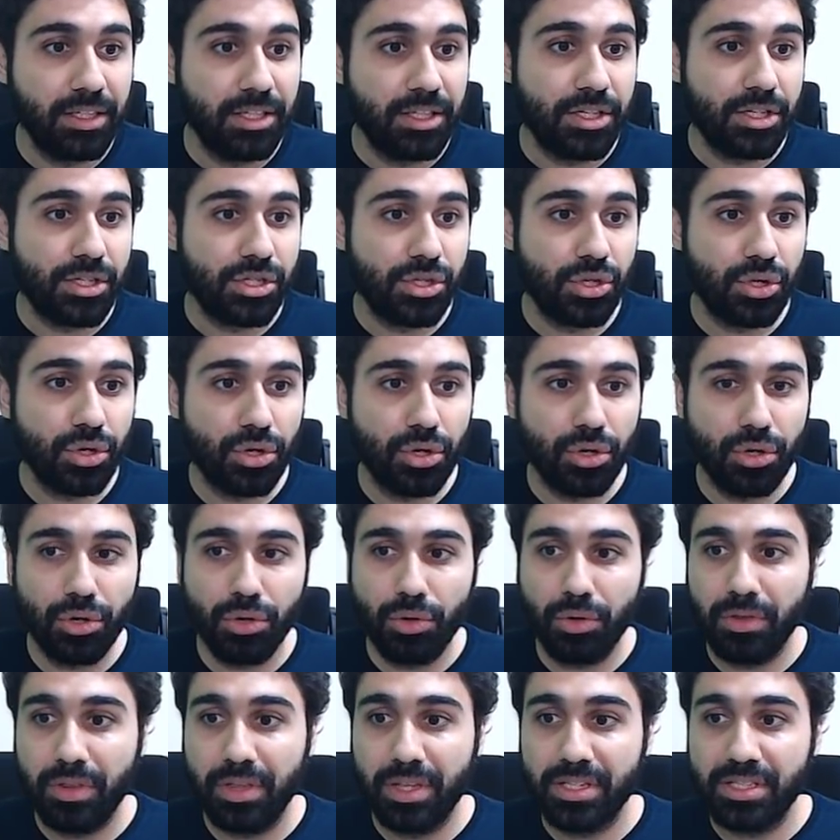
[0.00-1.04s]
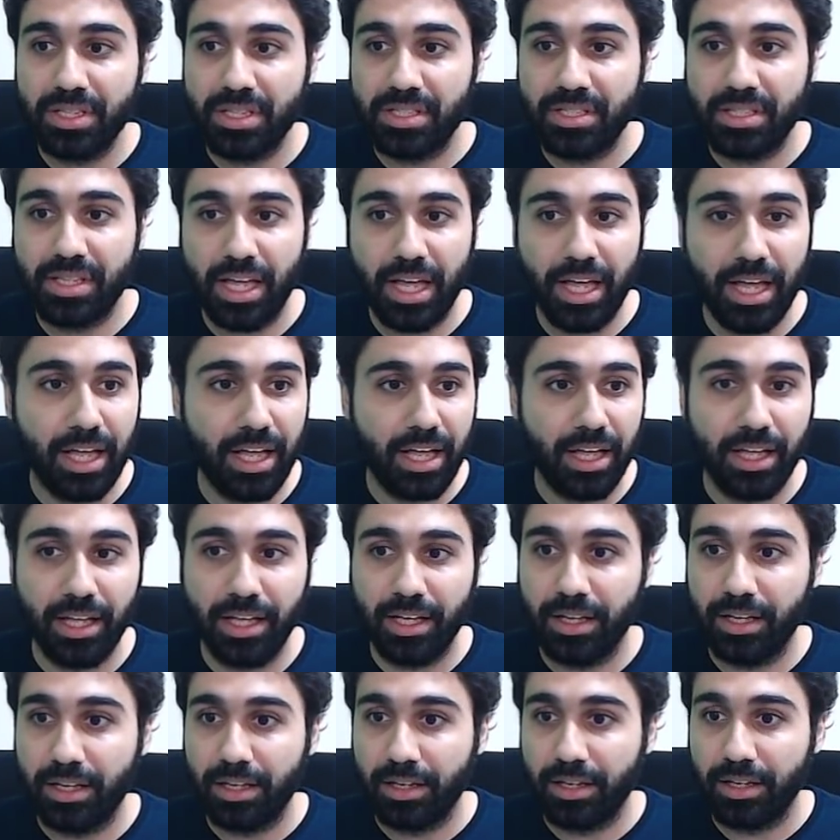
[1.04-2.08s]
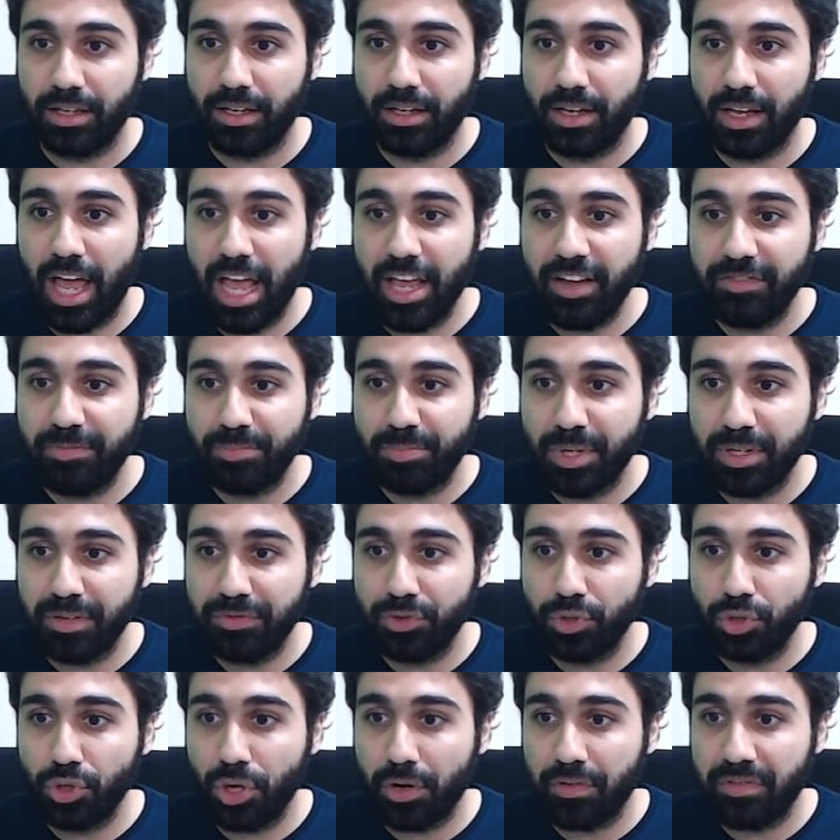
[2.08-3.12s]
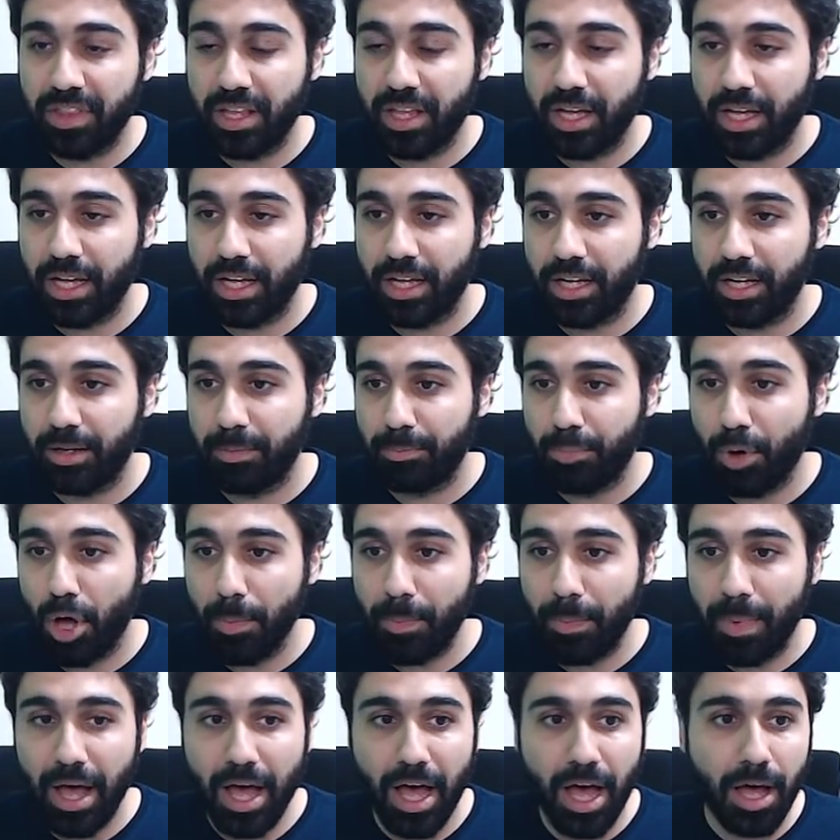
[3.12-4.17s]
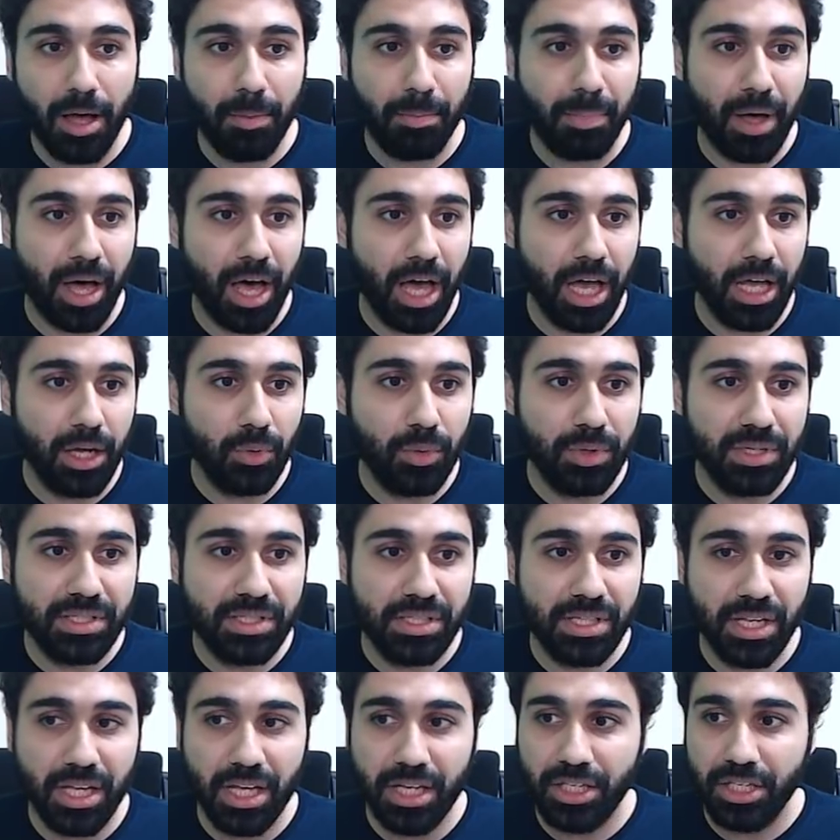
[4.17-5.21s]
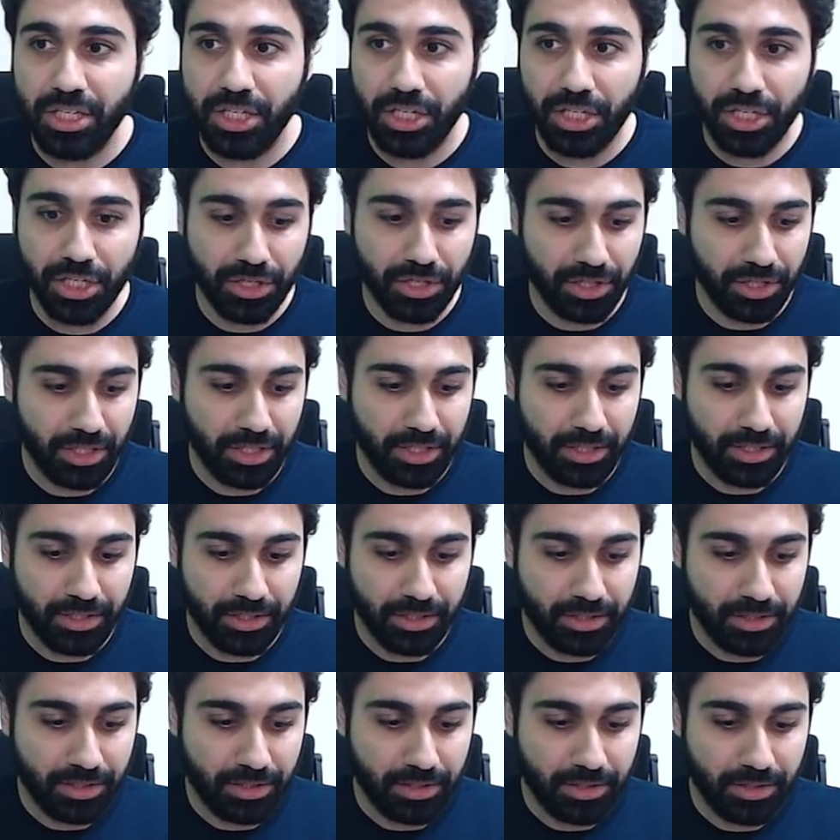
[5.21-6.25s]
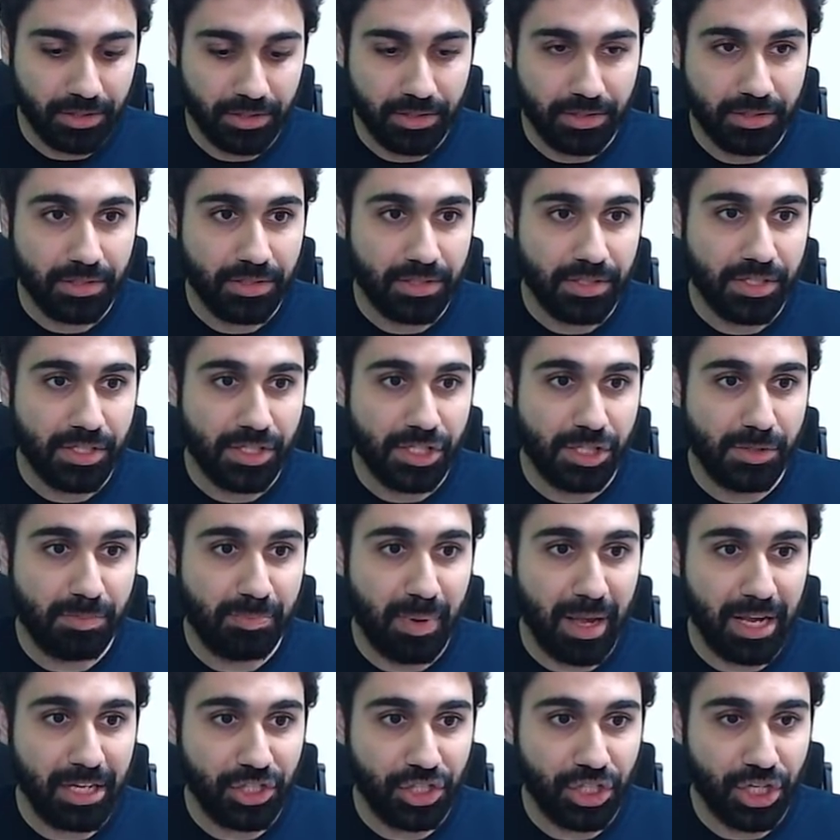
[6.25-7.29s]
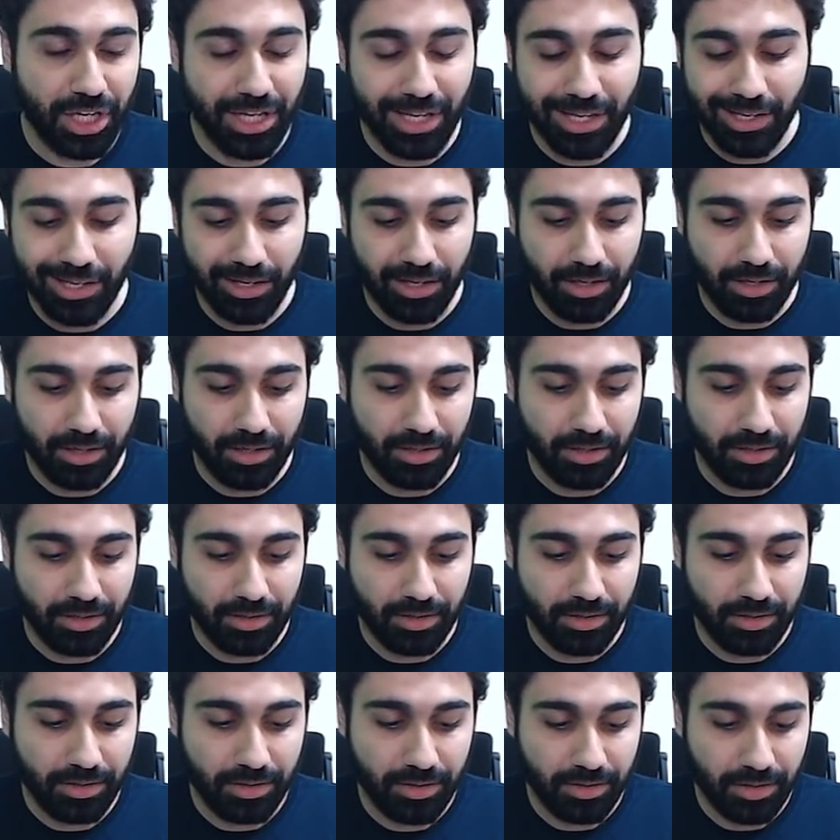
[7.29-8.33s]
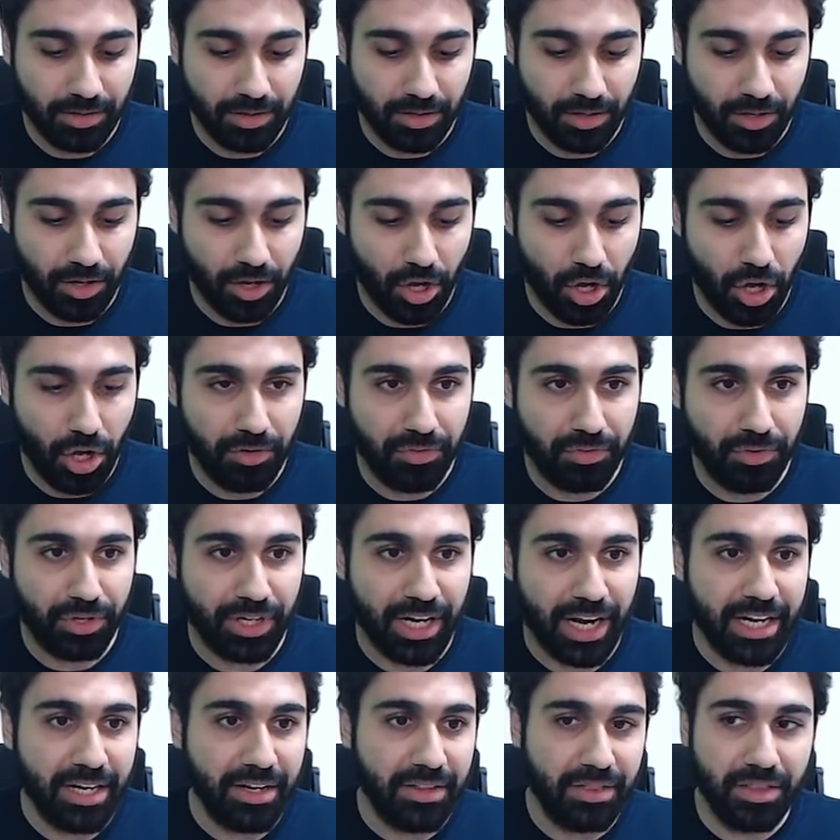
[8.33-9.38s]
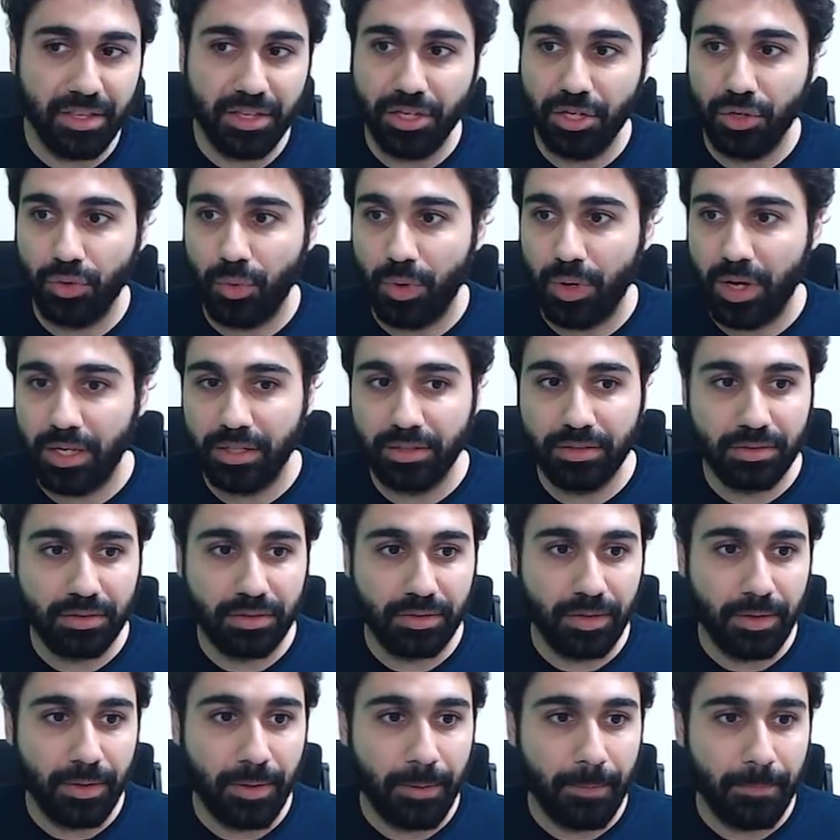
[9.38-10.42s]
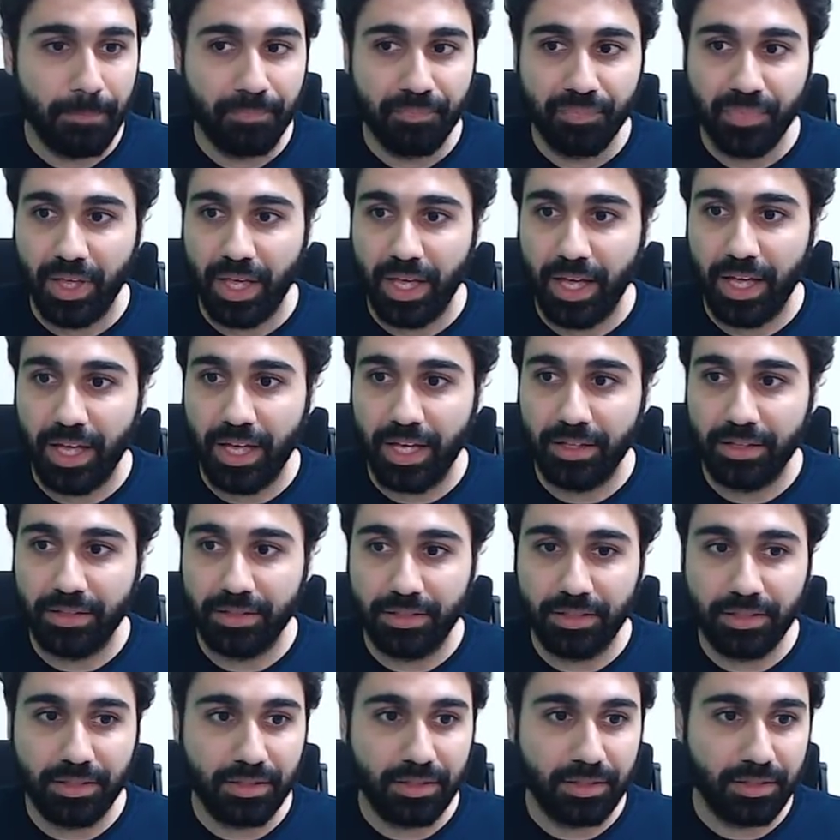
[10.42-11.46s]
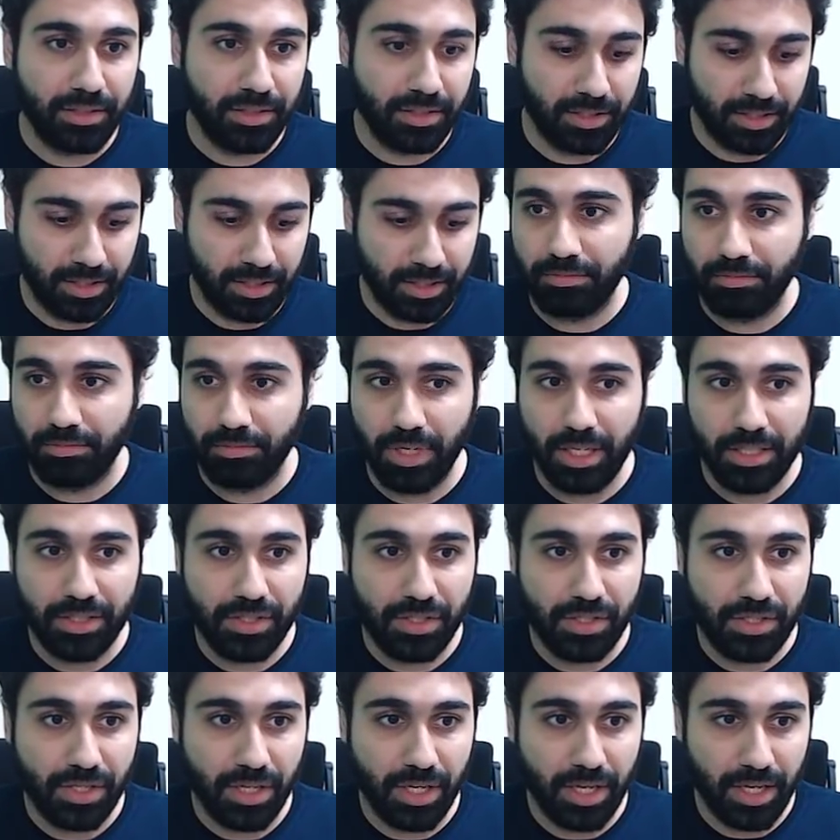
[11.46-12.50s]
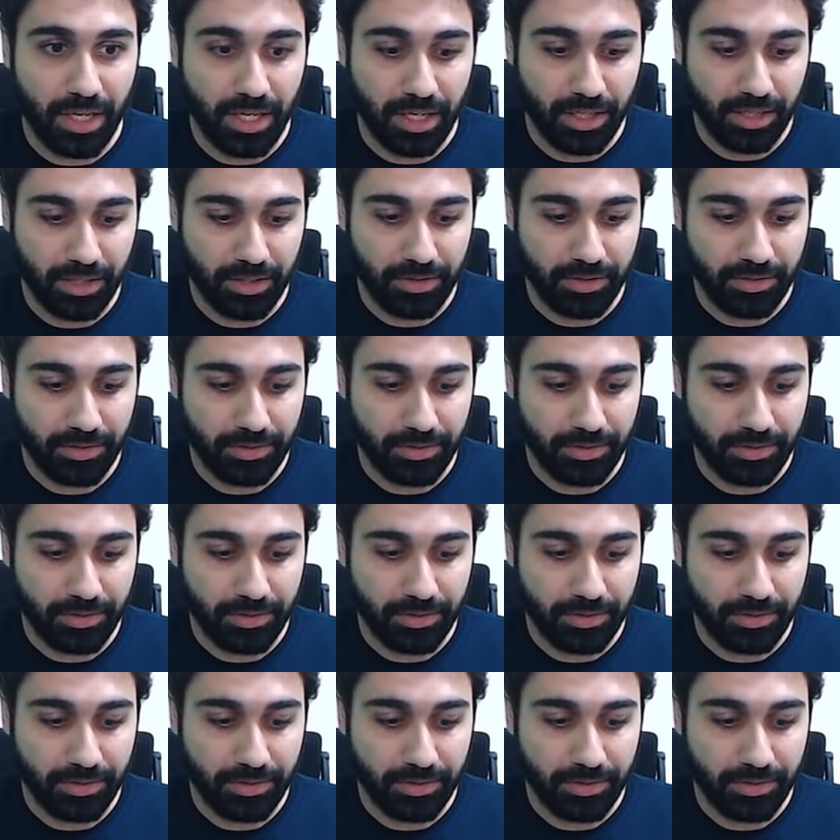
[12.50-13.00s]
so this is the live preview of the pop-up. I will say here, special offer, anything you want. And let's say